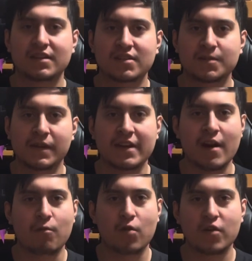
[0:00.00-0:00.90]
spelling
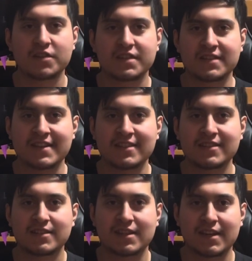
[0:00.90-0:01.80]
out words and
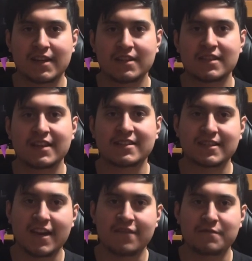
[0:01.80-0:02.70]
sentences to the kids, like
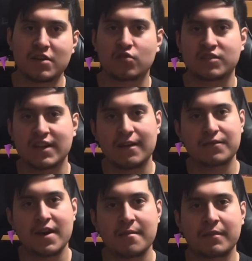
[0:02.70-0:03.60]
"save me" or "save
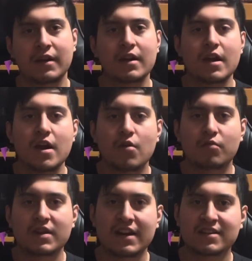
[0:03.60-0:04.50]
them."
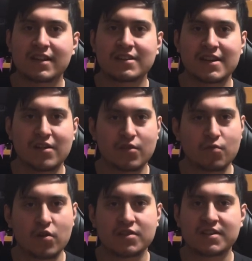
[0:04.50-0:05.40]
We actually get to hear the
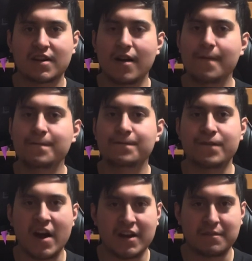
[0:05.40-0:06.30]
words "come
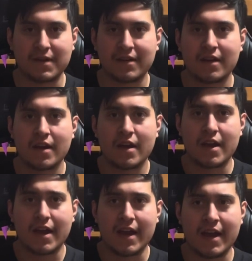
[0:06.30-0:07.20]
find me."
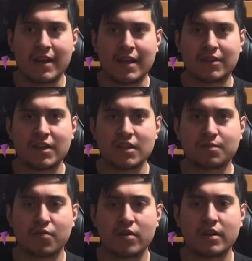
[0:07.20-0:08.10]
And at this
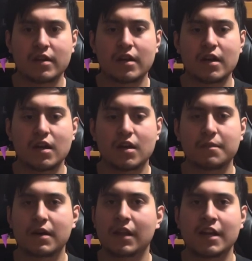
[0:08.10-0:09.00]
point, it could
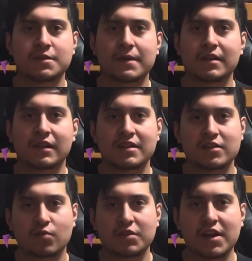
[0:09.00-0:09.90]
be a lot of speculation
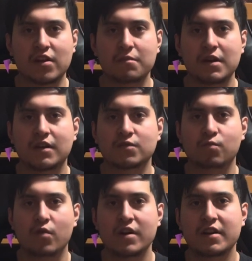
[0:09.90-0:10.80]
to what that could mean, because
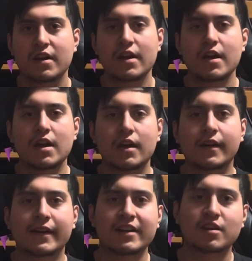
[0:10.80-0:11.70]
one, it
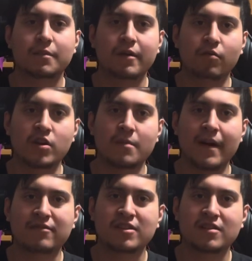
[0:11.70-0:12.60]
could actually be William
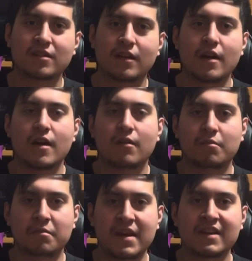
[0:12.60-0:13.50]
Afton
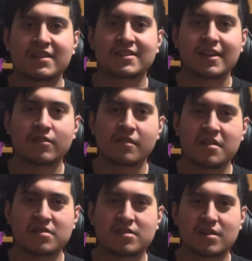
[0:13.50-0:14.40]
making a
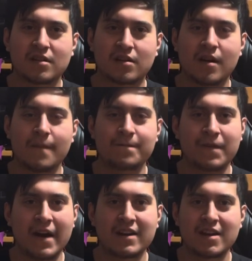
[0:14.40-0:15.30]
signal to come
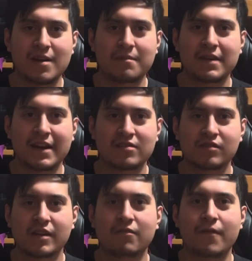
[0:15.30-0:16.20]
find him and
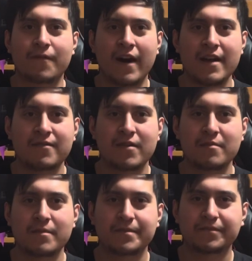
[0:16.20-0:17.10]
actually revive
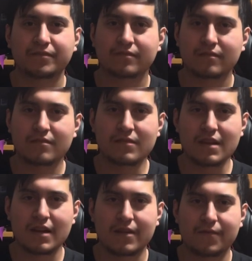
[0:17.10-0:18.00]
him
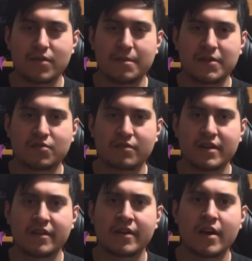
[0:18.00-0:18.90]
from the
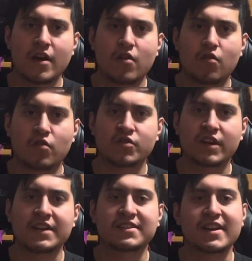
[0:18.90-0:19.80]
pizzeria. Or should
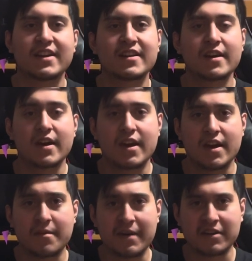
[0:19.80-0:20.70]
I say,
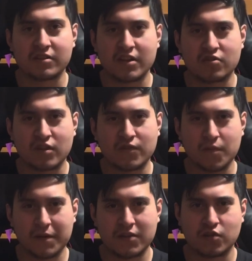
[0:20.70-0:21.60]
him actually
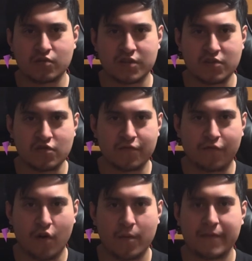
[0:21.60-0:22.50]
transforming into his new
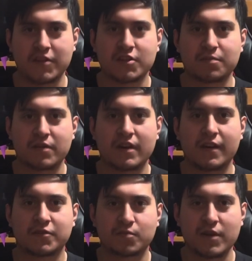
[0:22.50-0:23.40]
form of
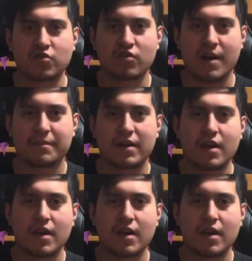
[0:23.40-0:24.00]
Springtrap.